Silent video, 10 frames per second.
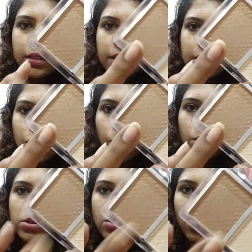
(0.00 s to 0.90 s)
This
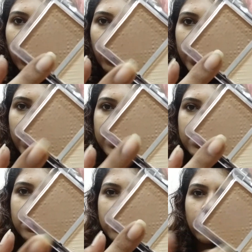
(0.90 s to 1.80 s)
goes on
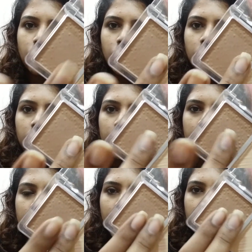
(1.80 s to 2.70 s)
as, you know, a
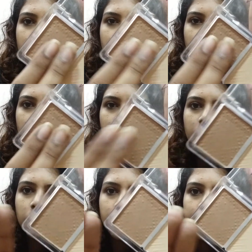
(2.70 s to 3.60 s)
little darker
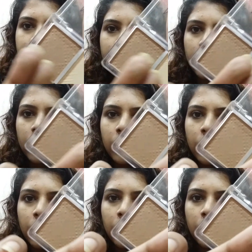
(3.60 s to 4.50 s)
shade.
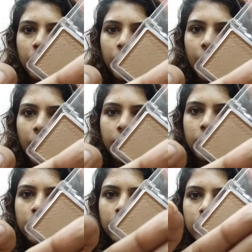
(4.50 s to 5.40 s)
Yeah,
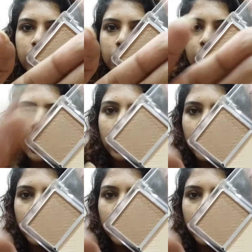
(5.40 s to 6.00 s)
this is a little darker